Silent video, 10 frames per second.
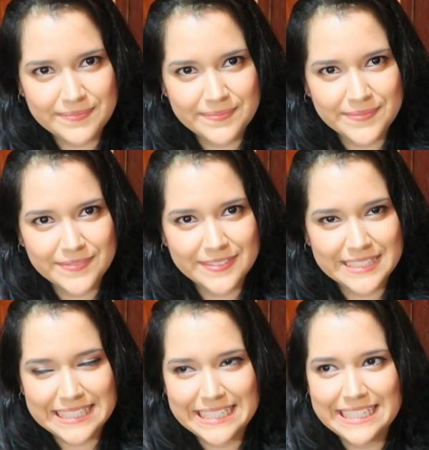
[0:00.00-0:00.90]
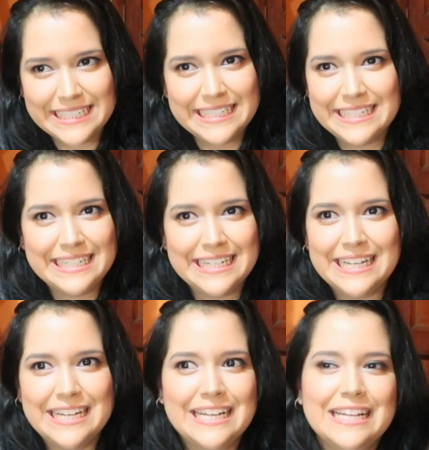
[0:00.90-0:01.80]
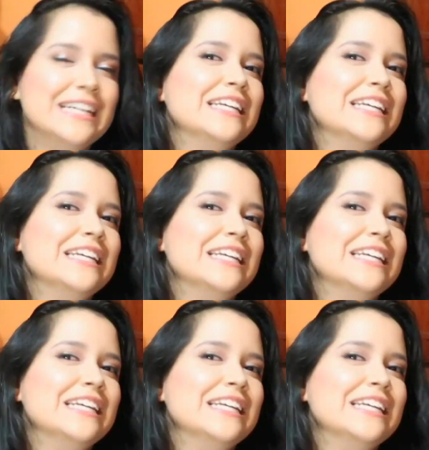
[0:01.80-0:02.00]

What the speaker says: [no speech]